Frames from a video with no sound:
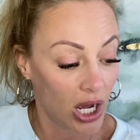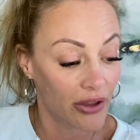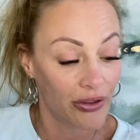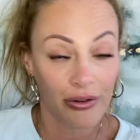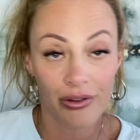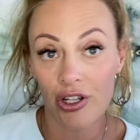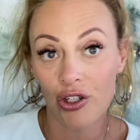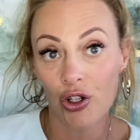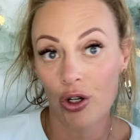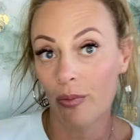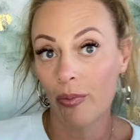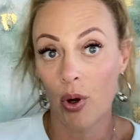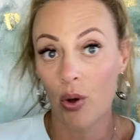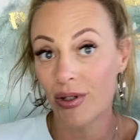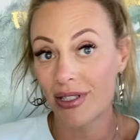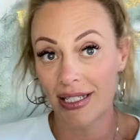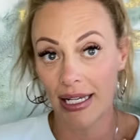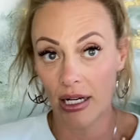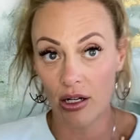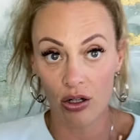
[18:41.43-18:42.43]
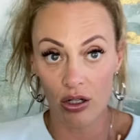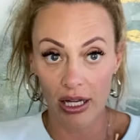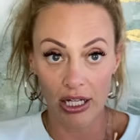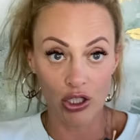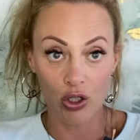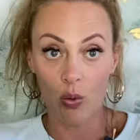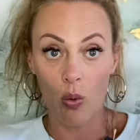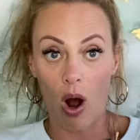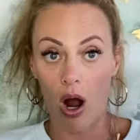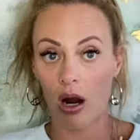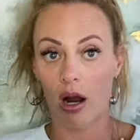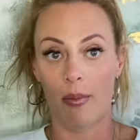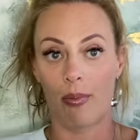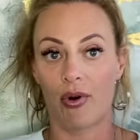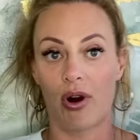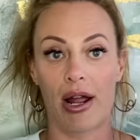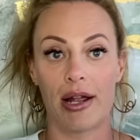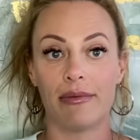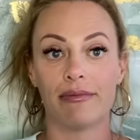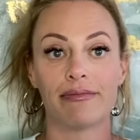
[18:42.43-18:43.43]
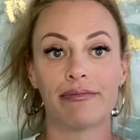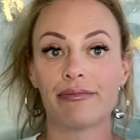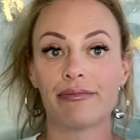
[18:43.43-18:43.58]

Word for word: other than you're both single and you walk upright.